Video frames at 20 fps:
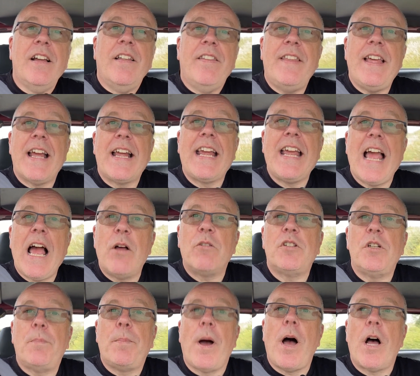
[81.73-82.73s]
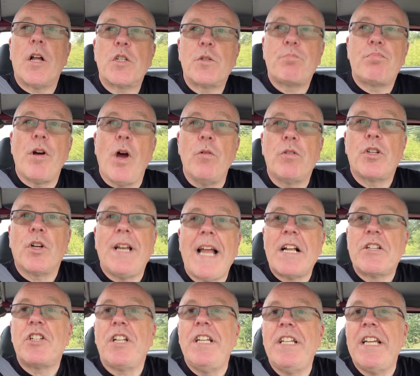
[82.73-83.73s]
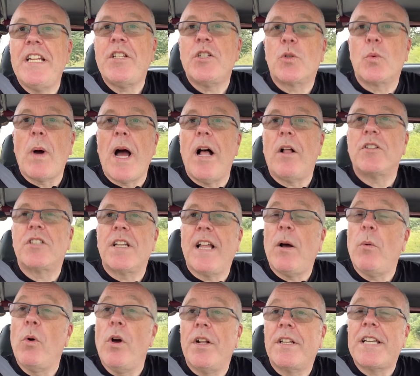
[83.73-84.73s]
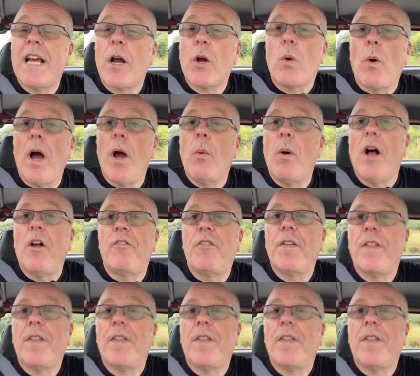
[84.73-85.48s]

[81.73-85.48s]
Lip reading: their counterparts Proton actually did as well. So that worked out quite well for